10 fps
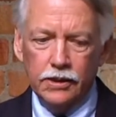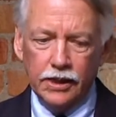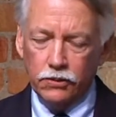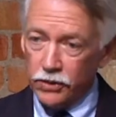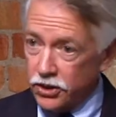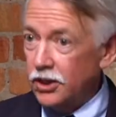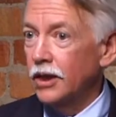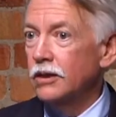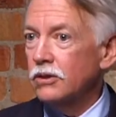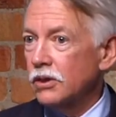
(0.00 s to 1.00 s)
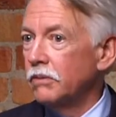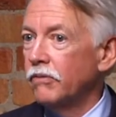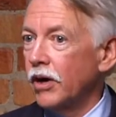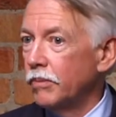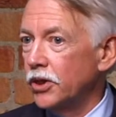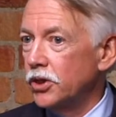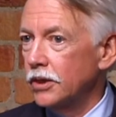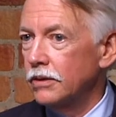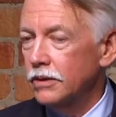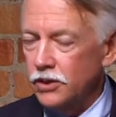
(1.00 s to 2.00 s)
they could rescind some of our
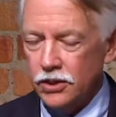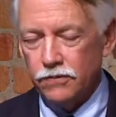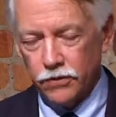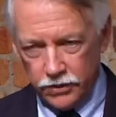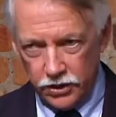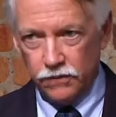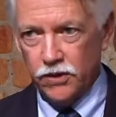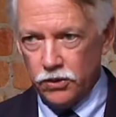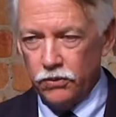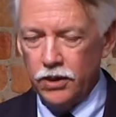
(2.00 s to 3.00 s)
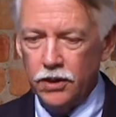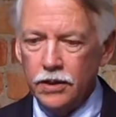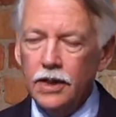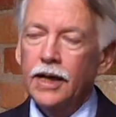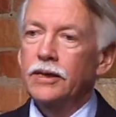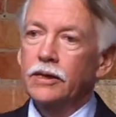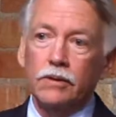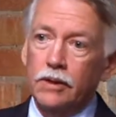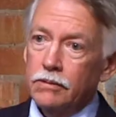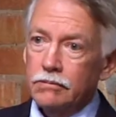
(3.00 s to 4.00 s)
budget. This is for this fiscal year. And
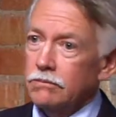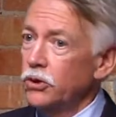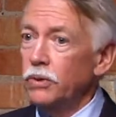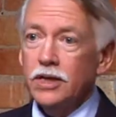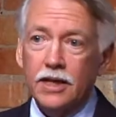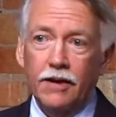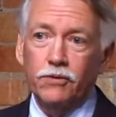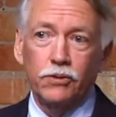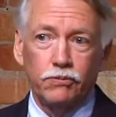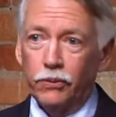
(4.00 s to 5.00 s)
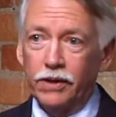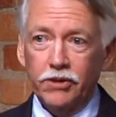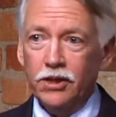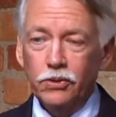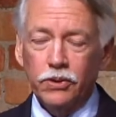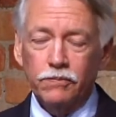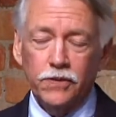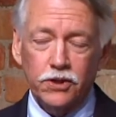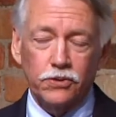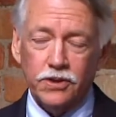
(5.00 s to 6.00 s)
then two weeks after whatever they do with
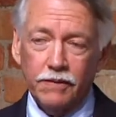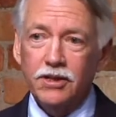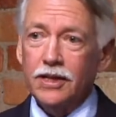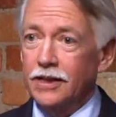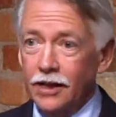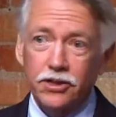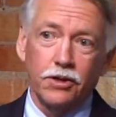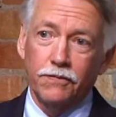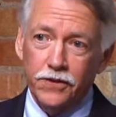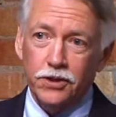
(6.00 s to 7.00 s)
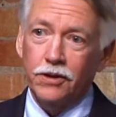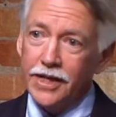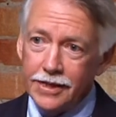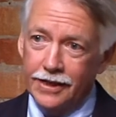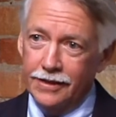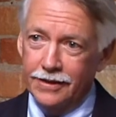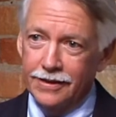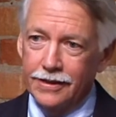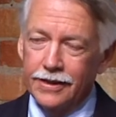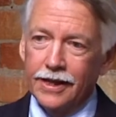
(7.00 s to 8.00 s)
fiscal 17, they got to start fiscal 18.
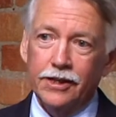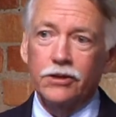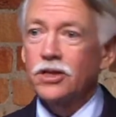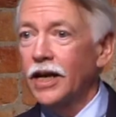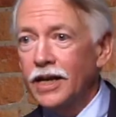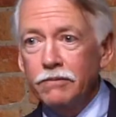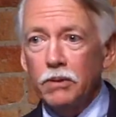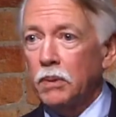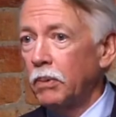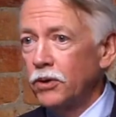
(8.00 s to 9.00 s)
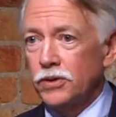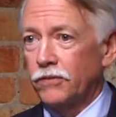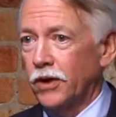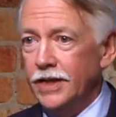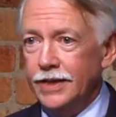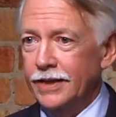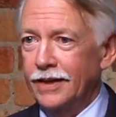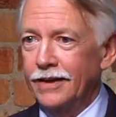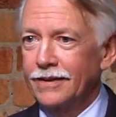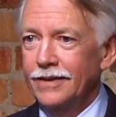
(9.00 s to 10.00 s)
And there's not even a proposal for 18
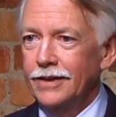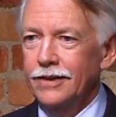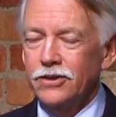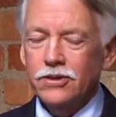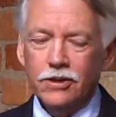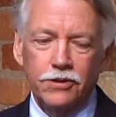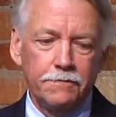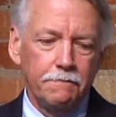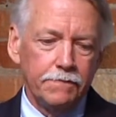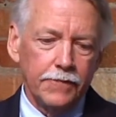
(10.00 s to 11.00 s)
yet. So